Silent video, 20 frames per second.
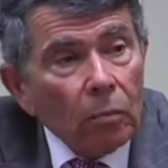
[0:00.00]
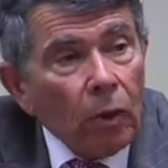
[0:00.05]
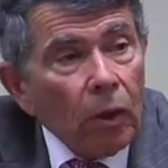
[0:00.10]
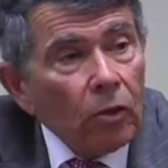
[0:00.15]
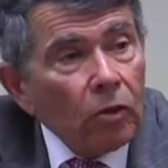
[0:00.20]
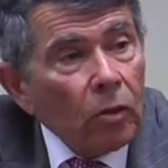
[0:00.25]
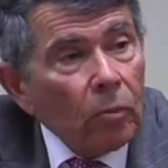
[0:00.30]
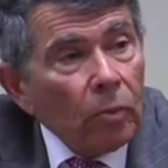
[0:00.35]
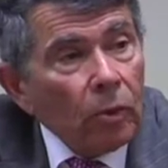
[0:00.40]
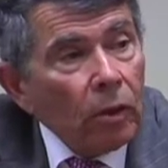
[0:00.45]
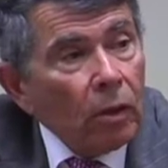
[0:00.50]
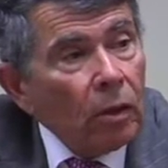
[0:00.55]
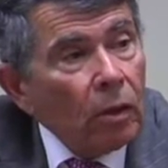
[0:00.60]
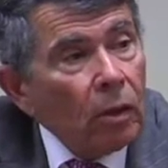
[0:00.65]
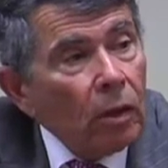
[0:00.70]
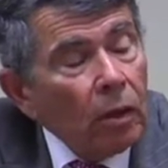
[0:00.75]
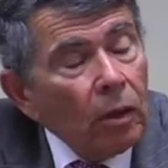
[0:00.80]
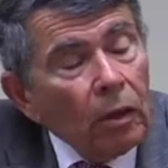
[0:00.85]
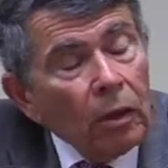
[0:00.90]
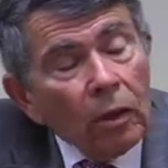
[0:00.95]
possibly
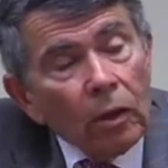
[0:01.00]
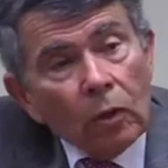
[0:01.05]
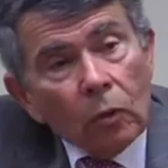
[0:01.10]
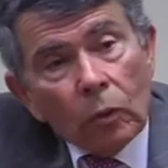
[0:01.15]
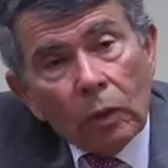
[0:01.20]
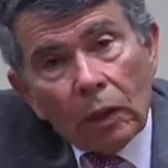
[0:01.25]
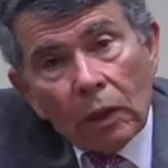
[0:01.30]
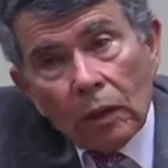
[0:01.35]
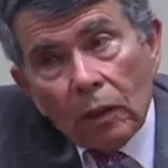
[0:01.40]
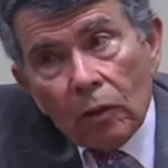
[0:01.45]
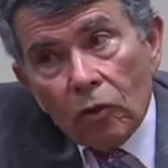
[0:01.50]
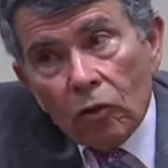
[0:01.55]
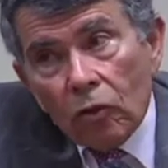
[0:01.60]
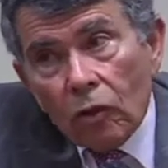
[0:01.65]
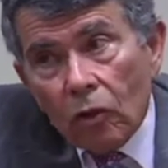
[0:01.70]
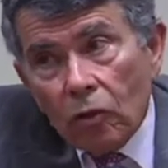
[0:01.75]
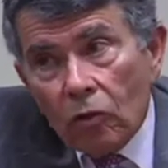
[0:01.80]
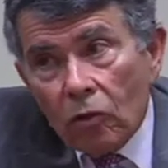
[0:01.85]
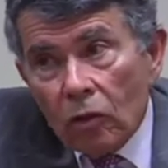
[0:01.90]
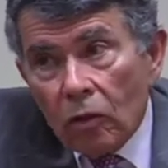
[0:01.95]
we can
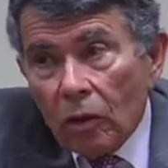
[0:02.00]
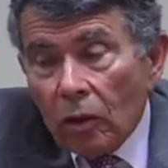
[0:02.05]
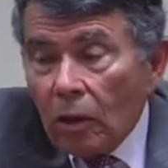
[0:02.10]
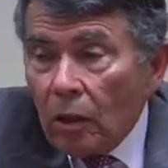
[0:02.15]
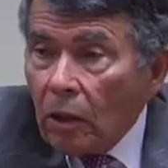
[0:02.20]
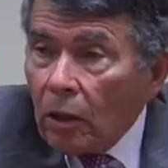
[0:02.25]
assist